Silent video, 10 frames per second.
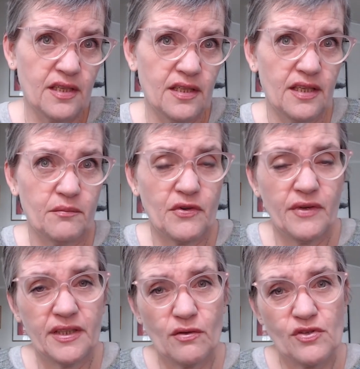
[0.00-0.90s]
in
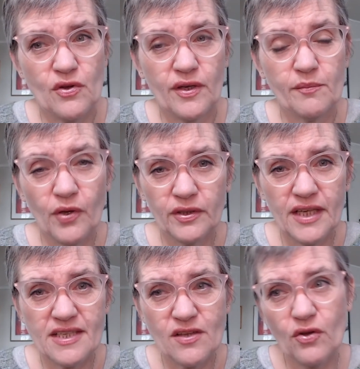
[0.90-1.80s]
Merino sock and
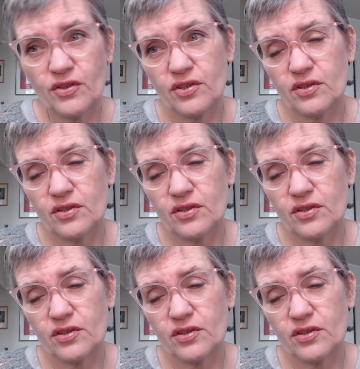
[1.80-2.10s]
Poldale sock,